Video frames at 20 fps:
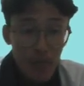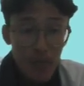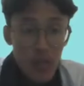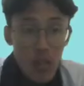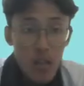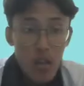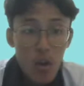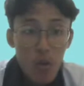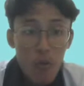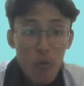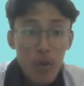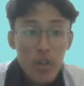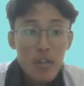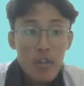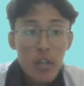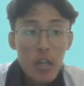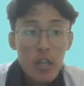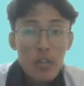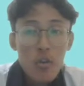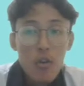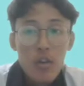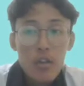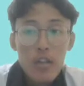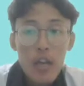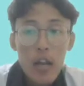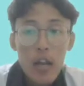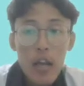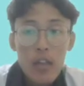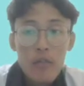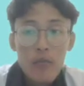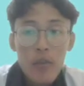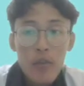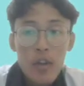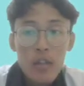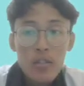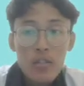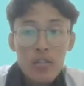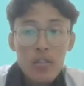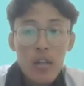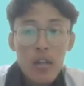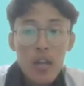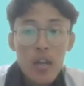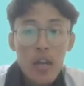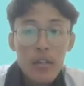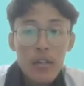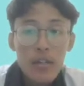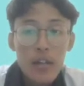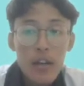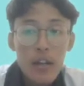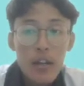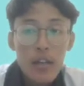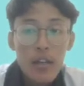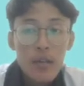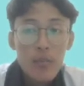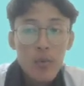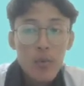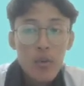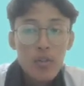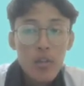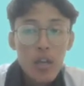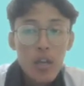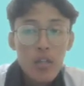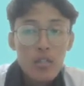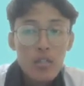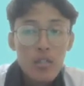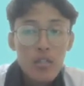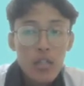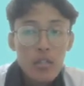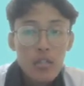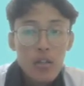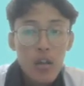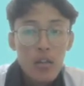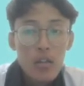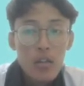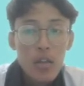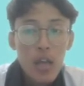With technological advance, the learning process does not